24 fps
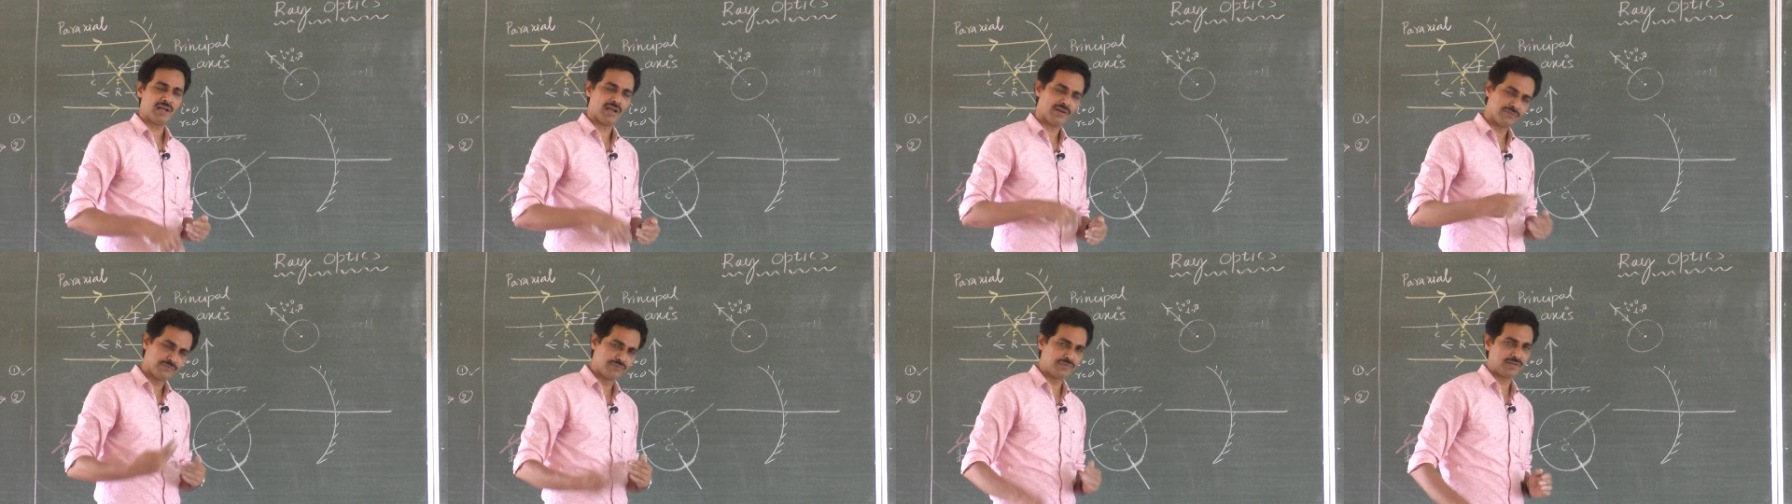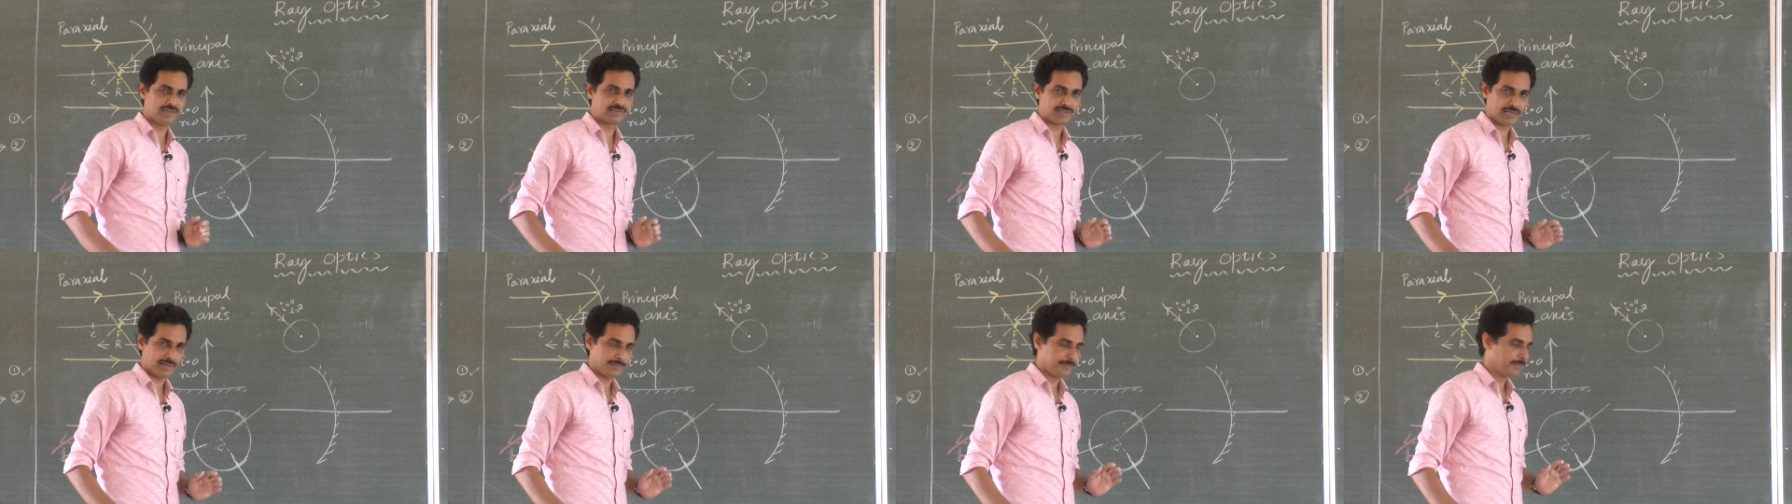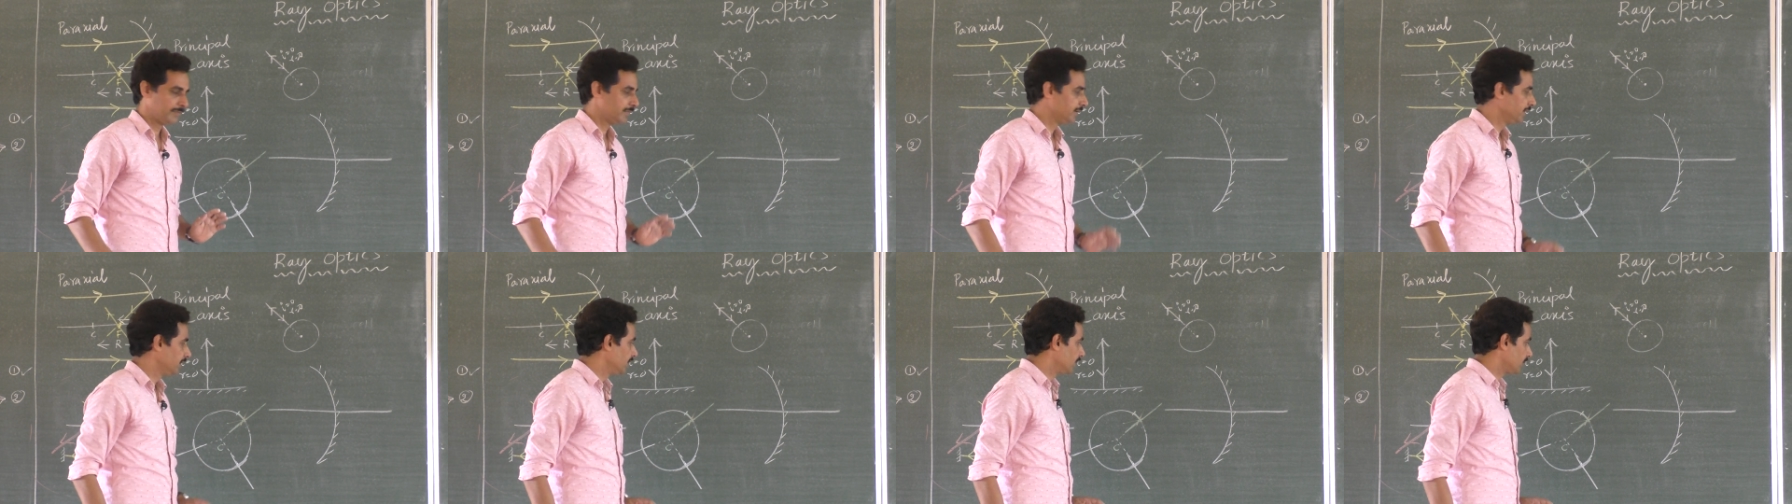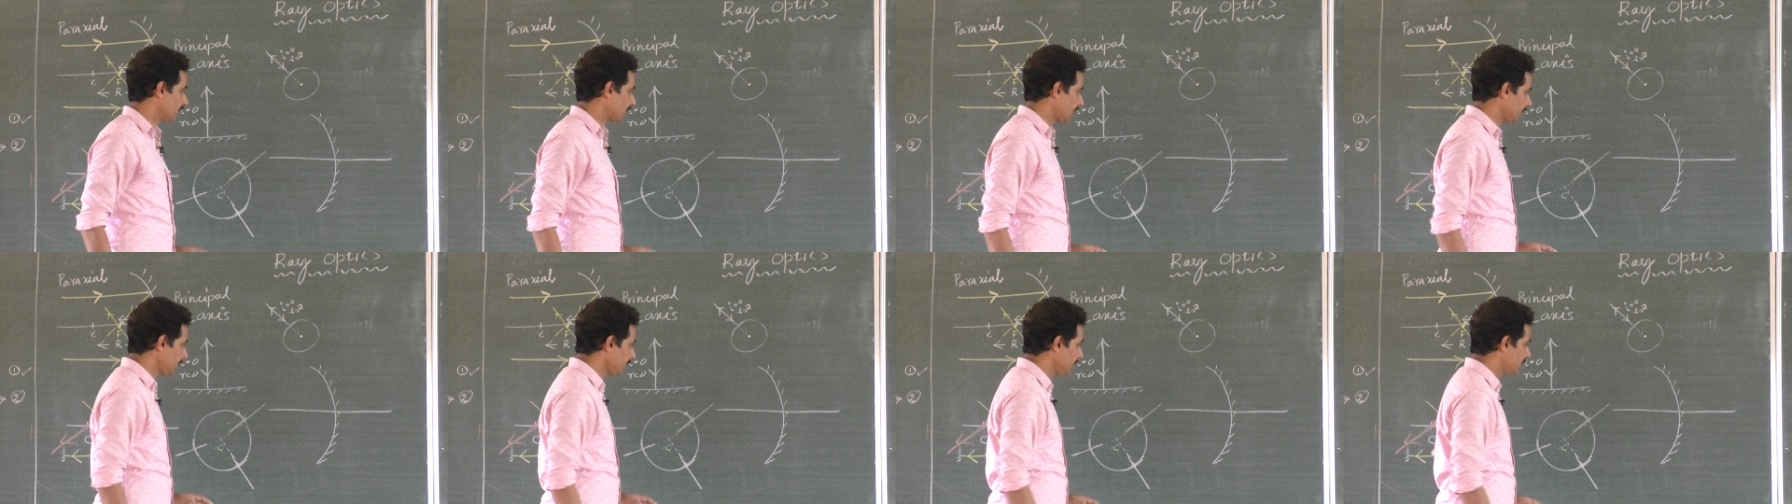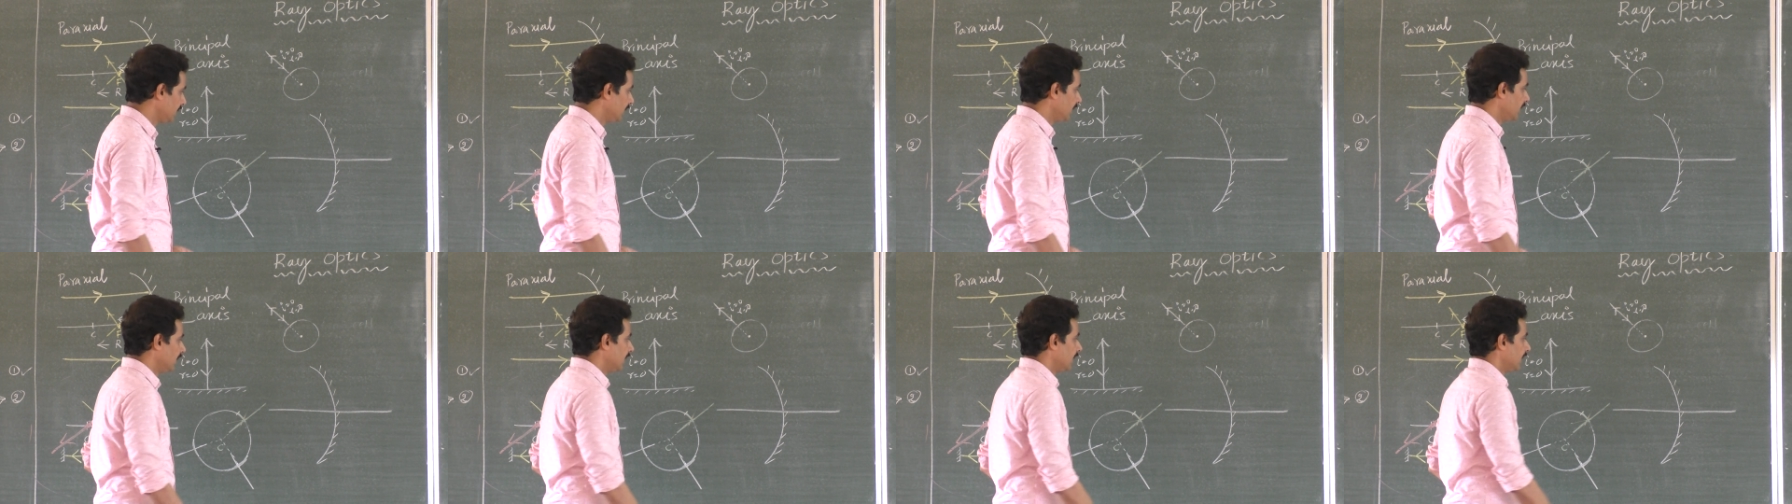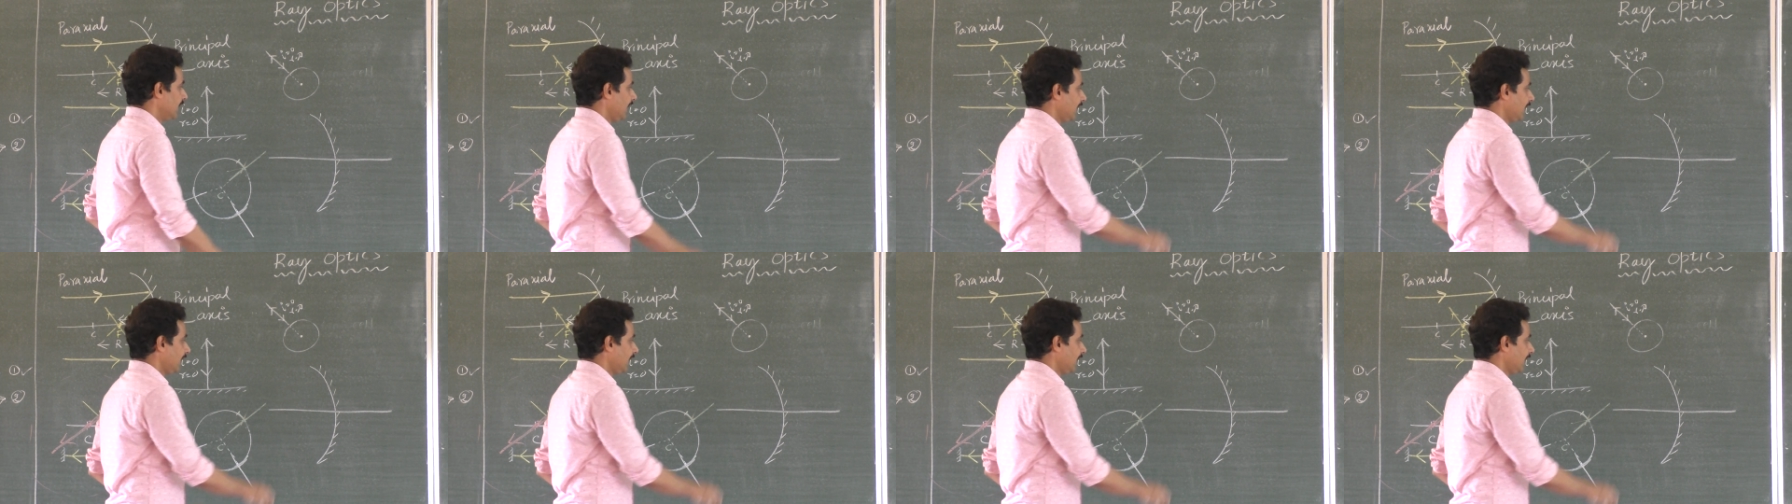every time, right?